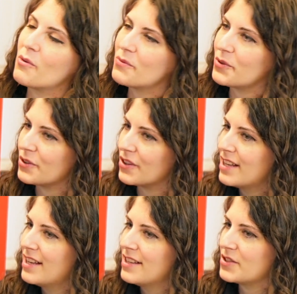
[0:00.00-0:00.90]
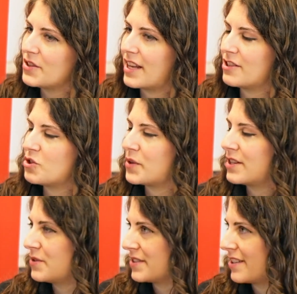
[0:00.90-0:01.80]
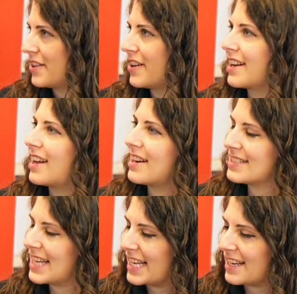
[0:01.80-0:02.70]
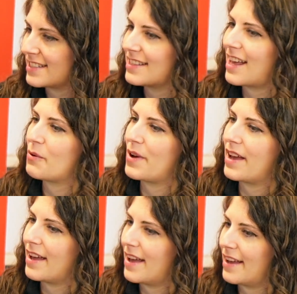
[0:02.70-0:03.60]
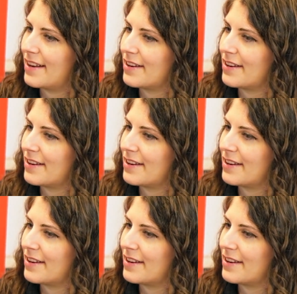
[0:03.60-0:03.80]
be helpful, so they can join newsletter and kind of stay connected that way.